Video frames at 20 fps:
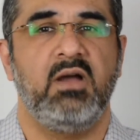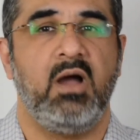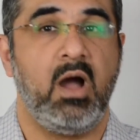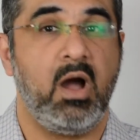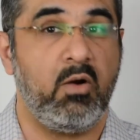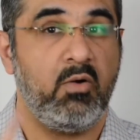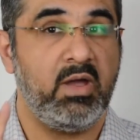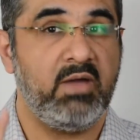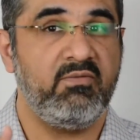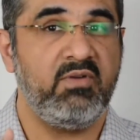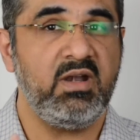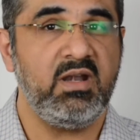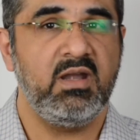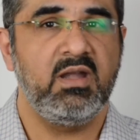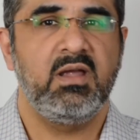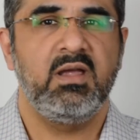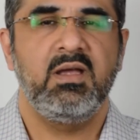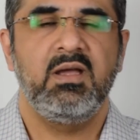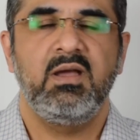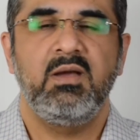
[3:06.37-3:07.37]
However,
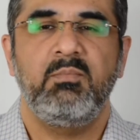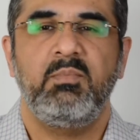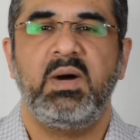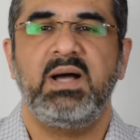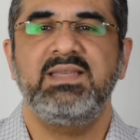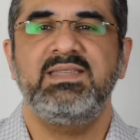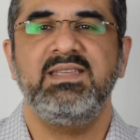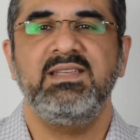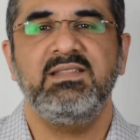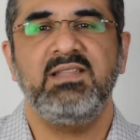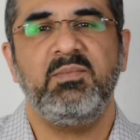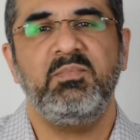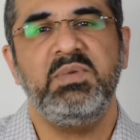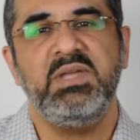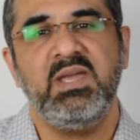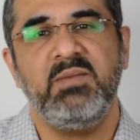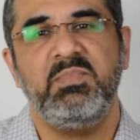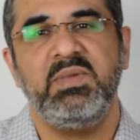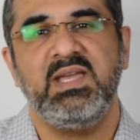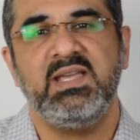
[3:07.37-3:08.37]
passing the
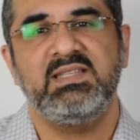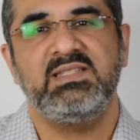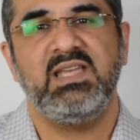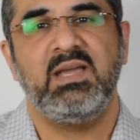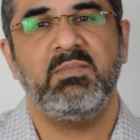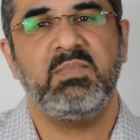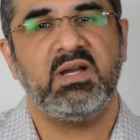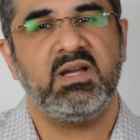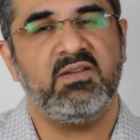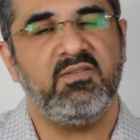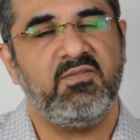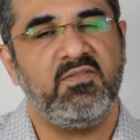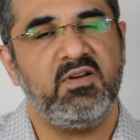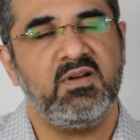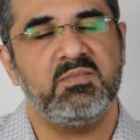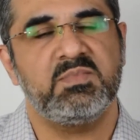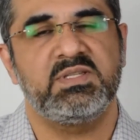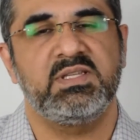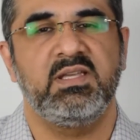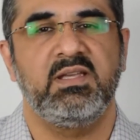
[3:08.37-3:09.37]
PMP exam
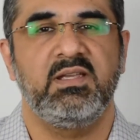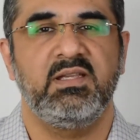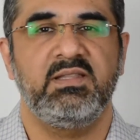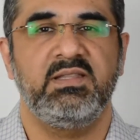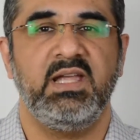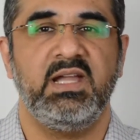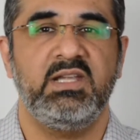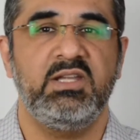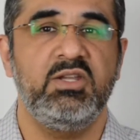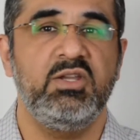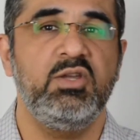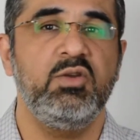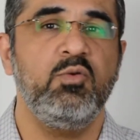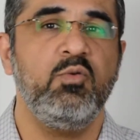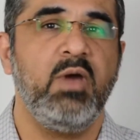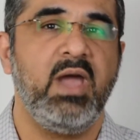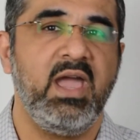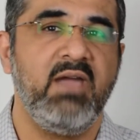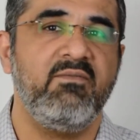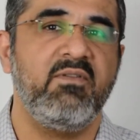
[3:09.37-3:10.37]
confirms that you
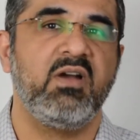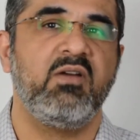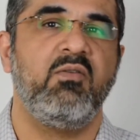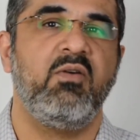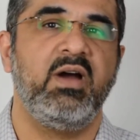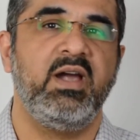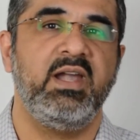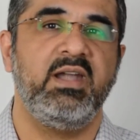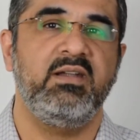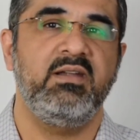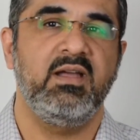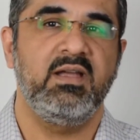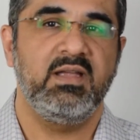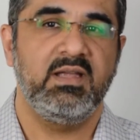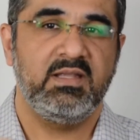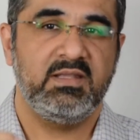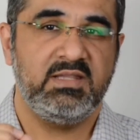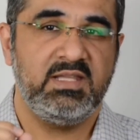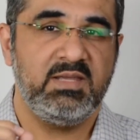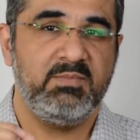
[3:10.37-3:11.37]
have acquired
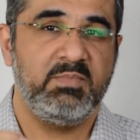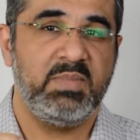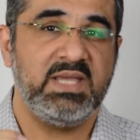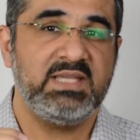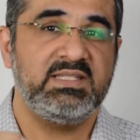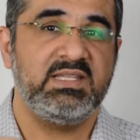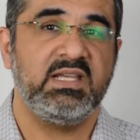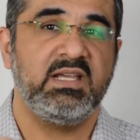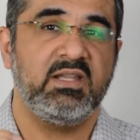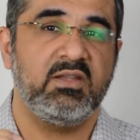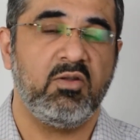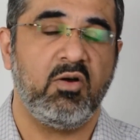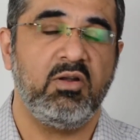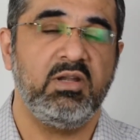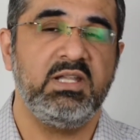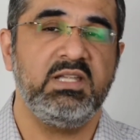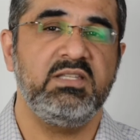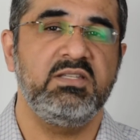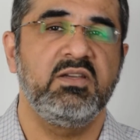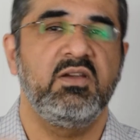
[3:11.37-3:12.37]
the basic
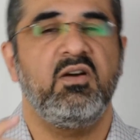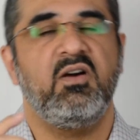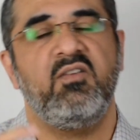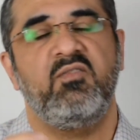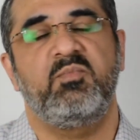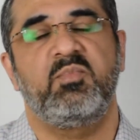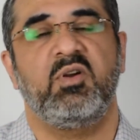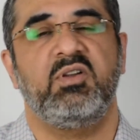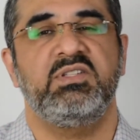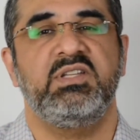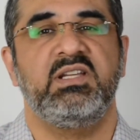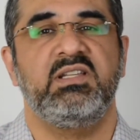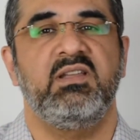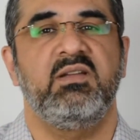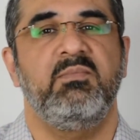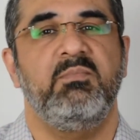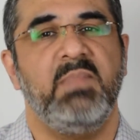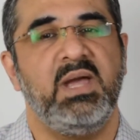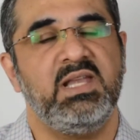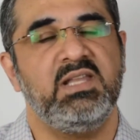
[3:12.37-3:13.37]
knowledge of project
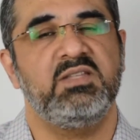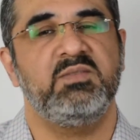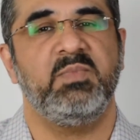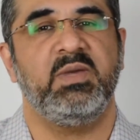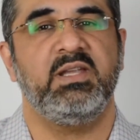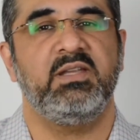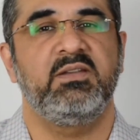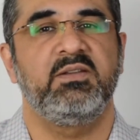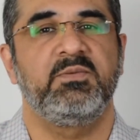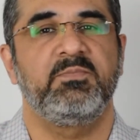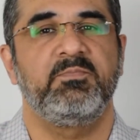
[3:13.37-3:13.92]
management,